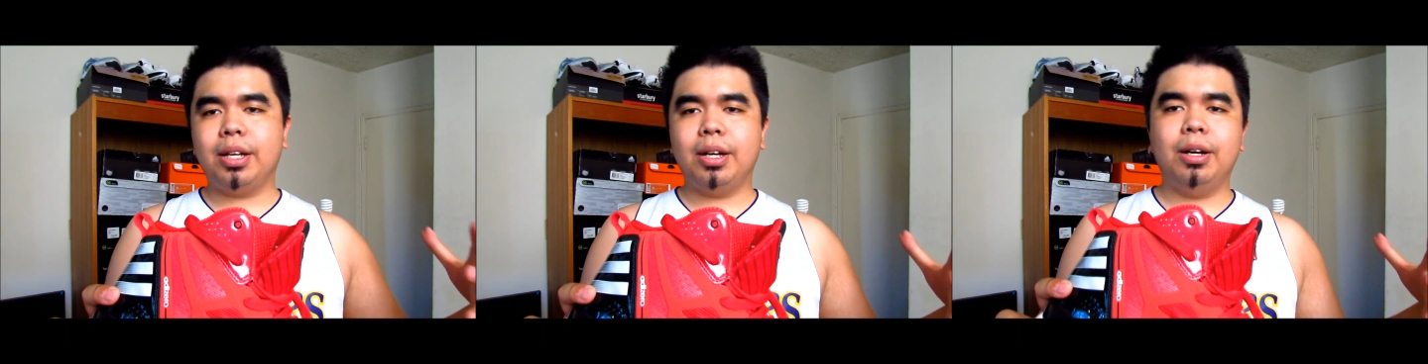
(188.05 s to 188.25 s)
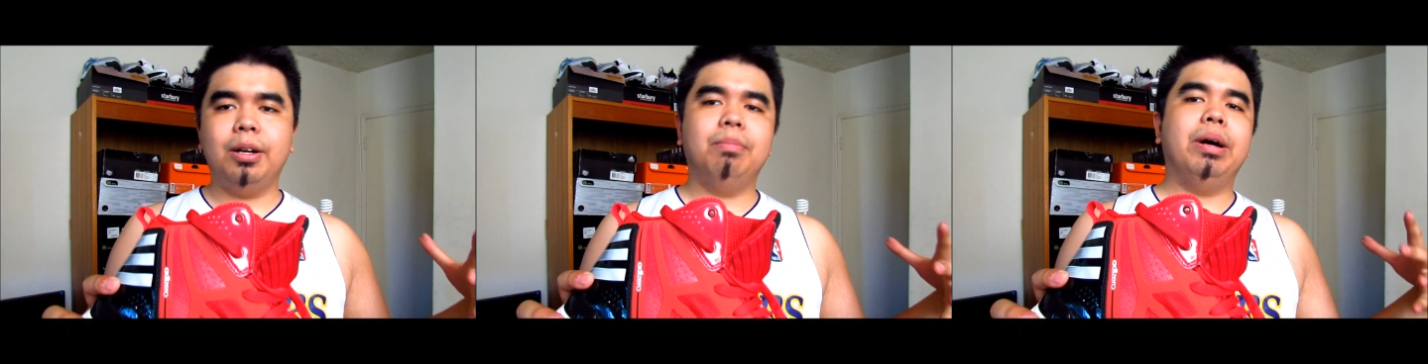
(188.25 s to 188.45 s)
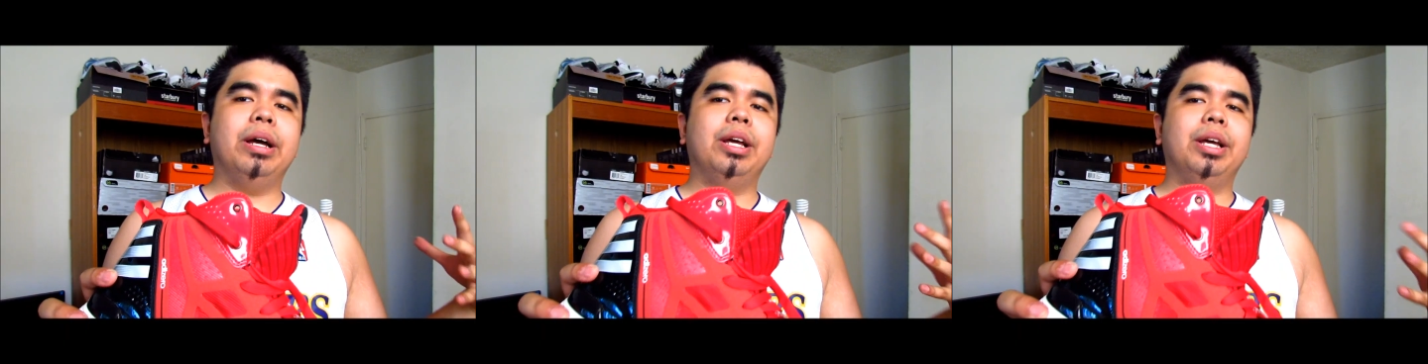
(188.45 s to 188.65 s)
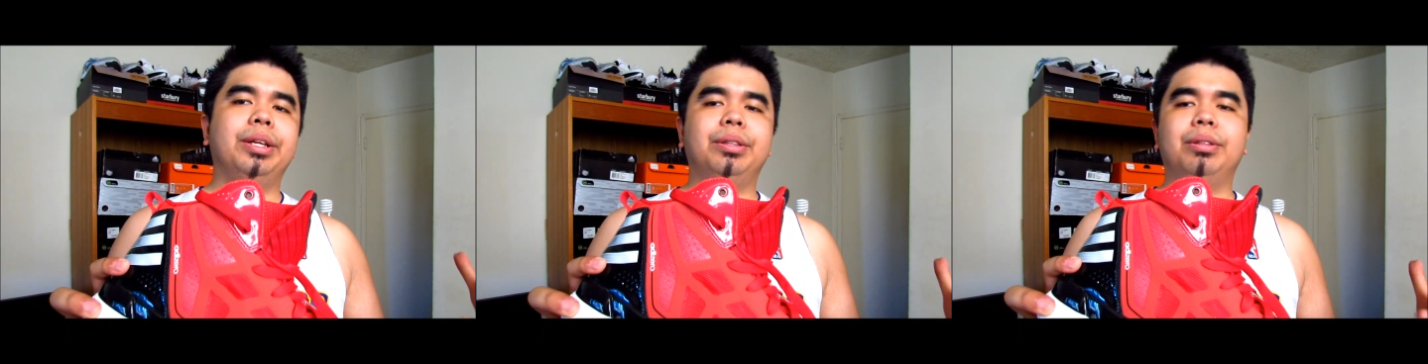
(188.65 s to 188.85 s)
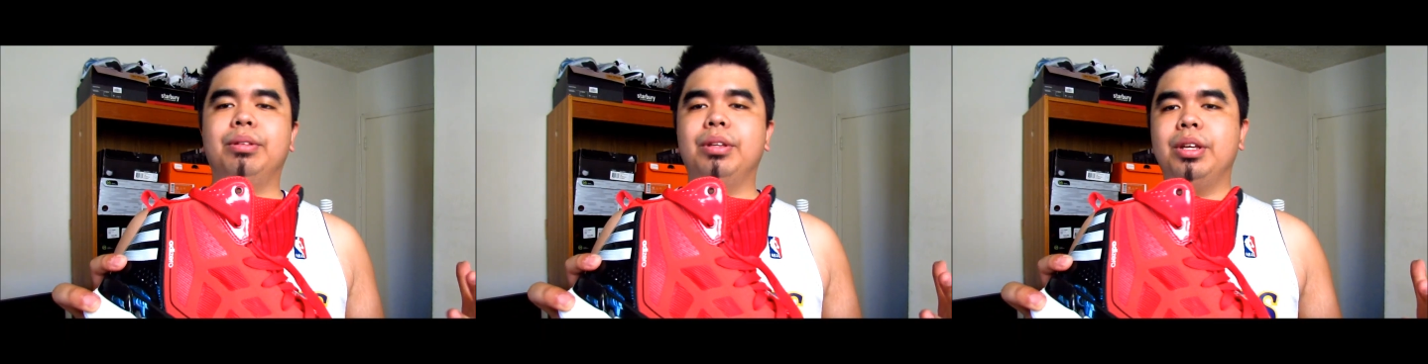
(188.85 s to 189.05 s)
I
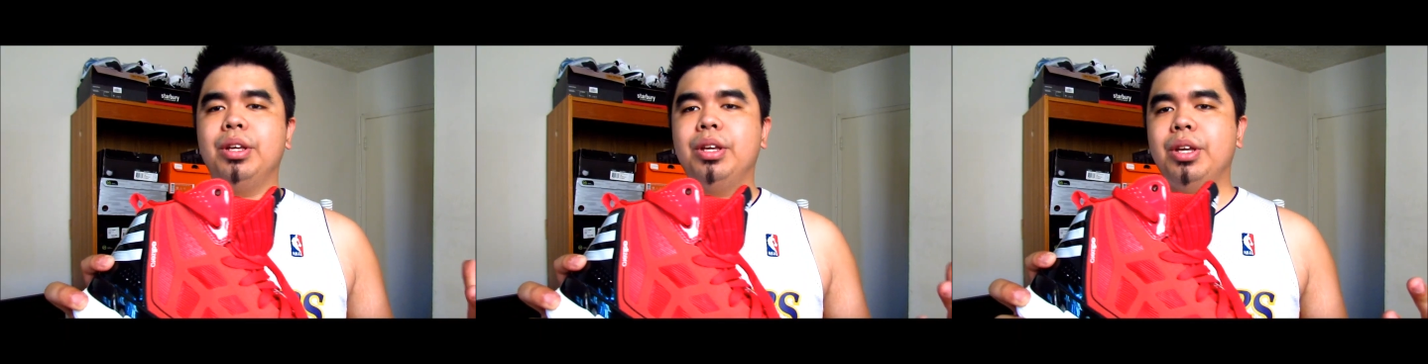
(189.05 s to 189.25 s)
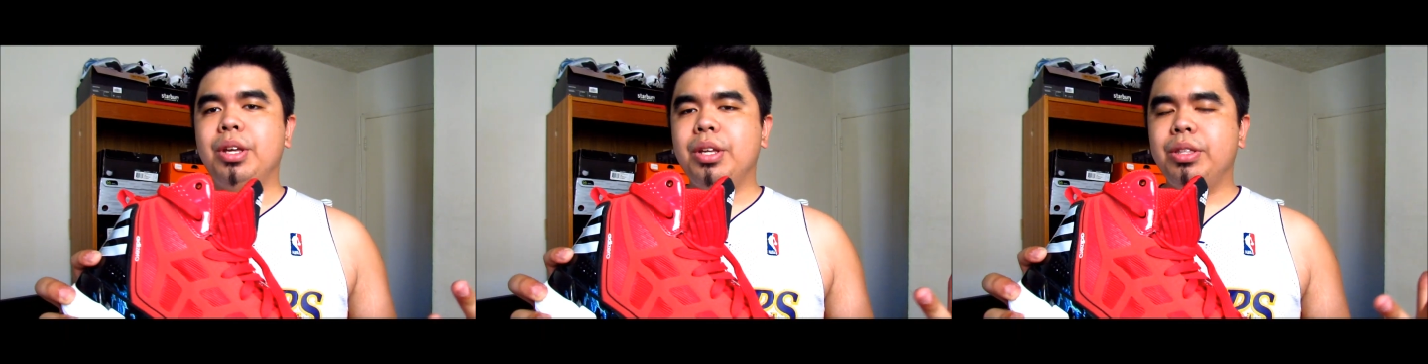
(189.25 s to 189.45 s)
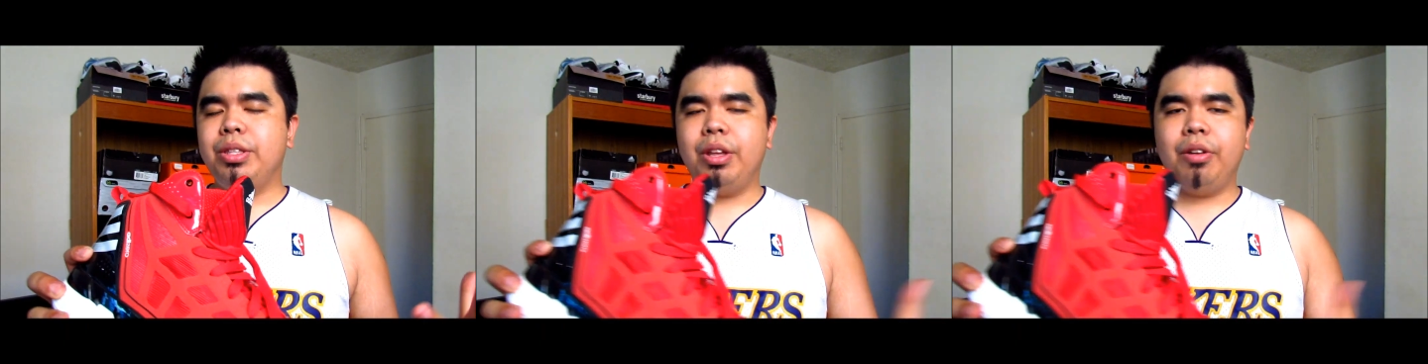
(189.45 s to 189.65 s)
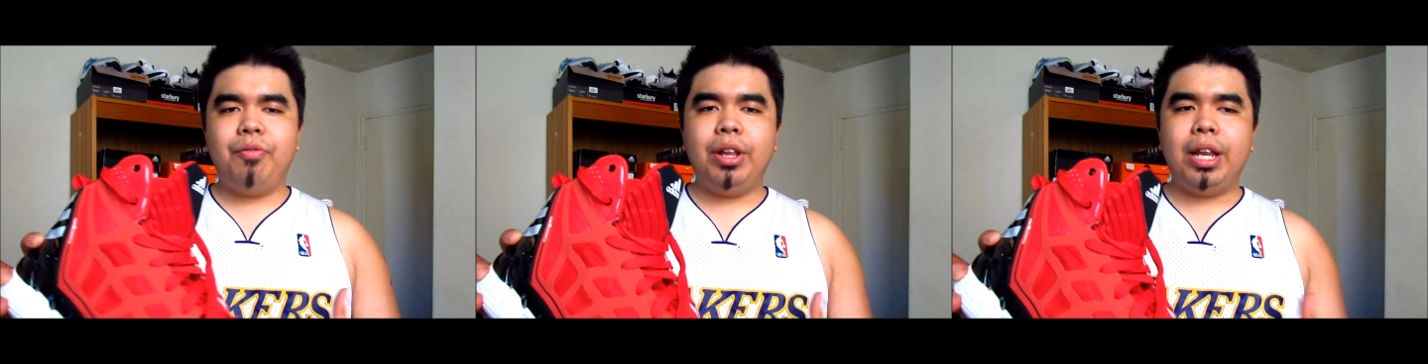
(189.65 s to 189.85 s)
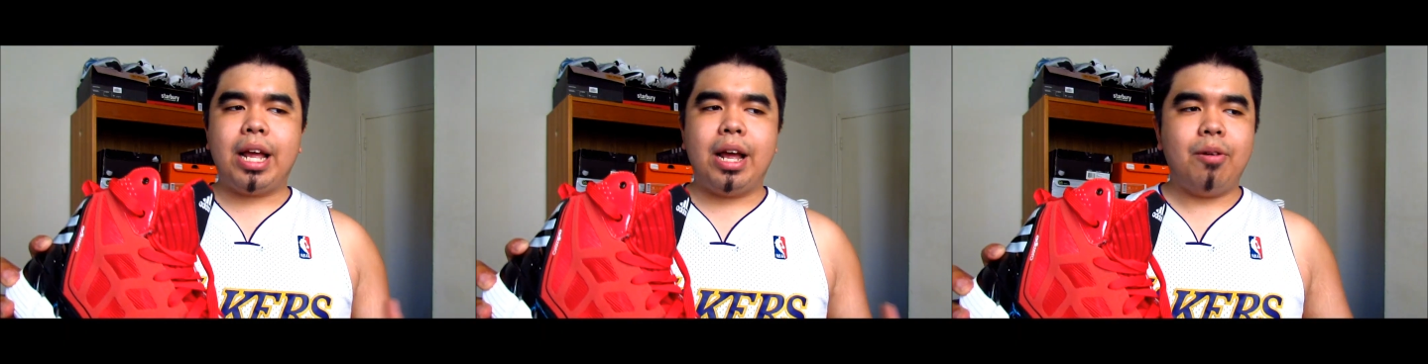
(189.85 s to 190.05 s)
didn't
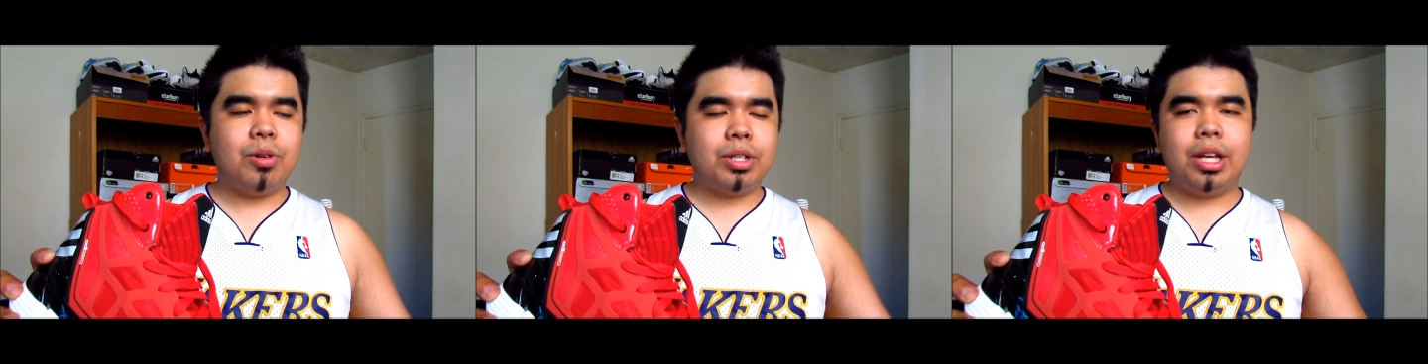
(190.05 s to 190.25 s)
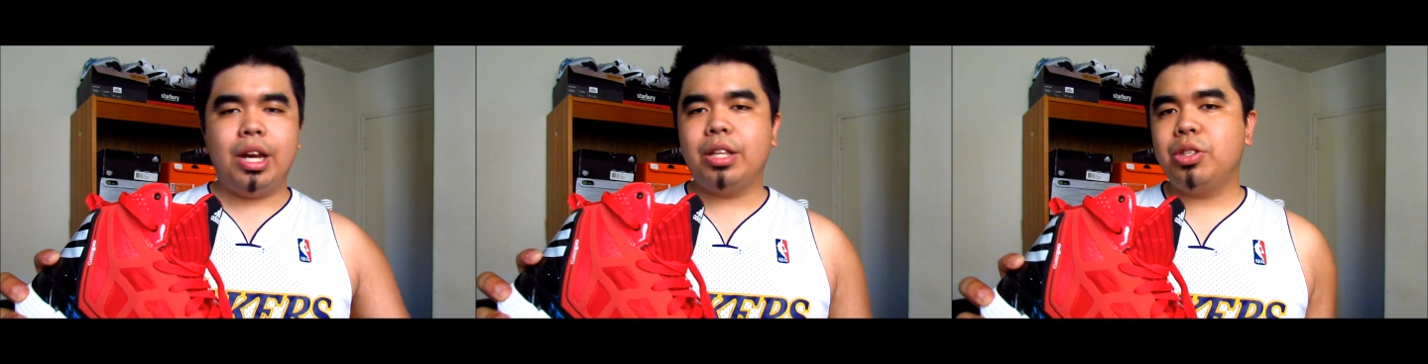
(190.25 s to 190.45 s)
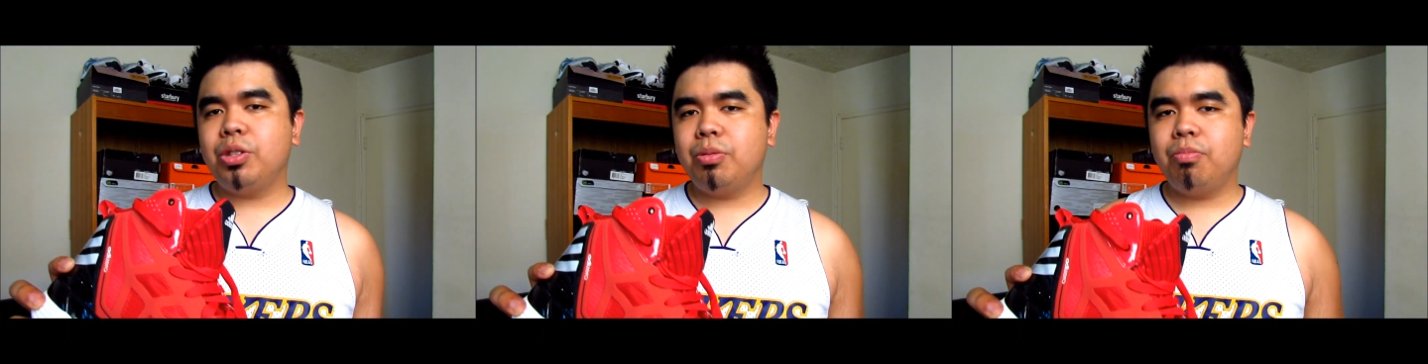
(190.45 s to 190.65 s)
feel like I was gonna,